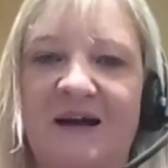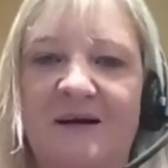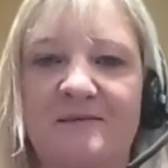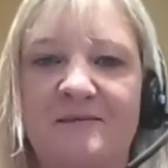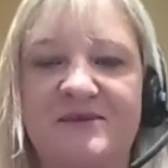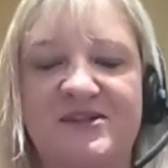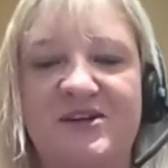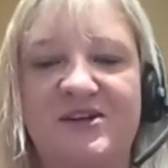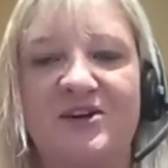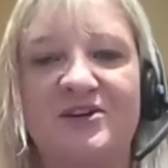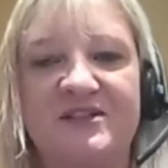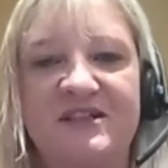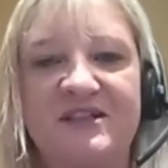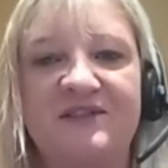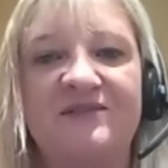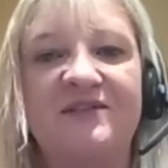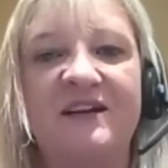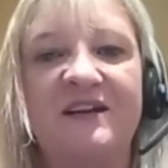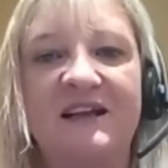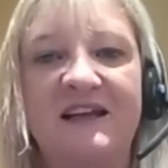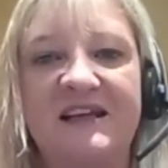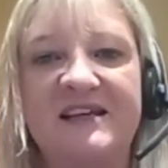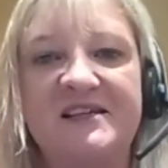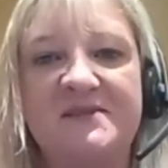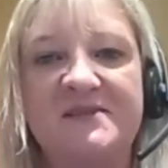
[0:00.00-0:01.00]
So
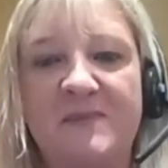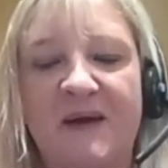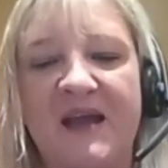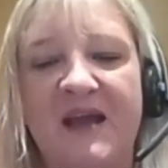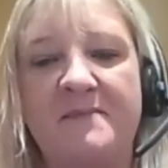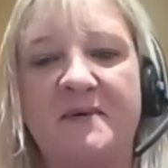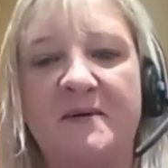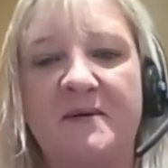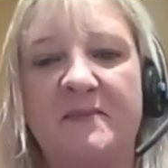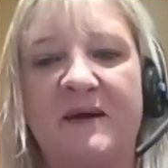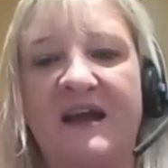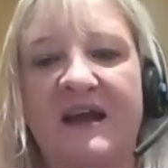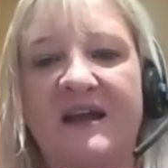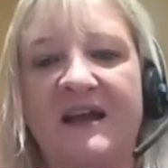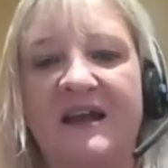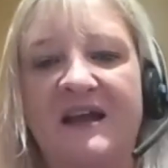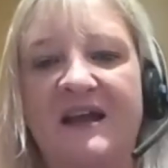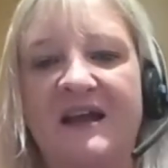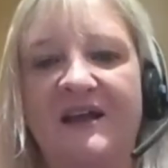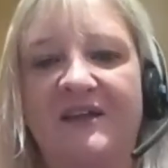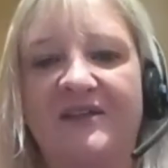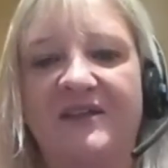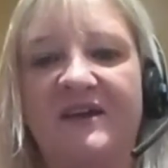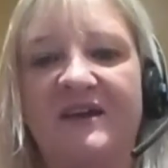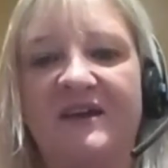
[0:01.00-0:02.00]
definitely less paper, but
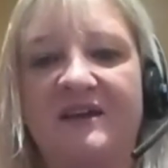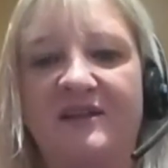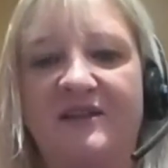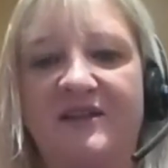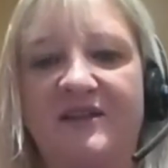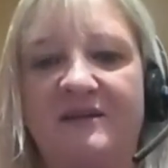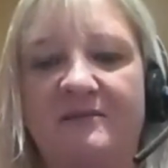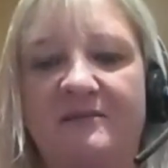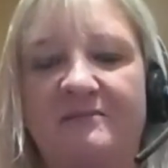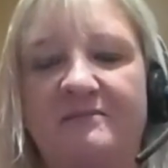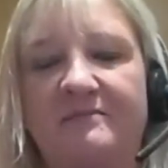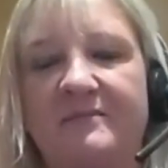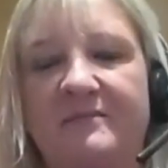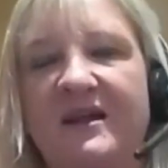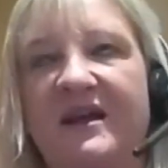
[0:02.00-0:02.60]
the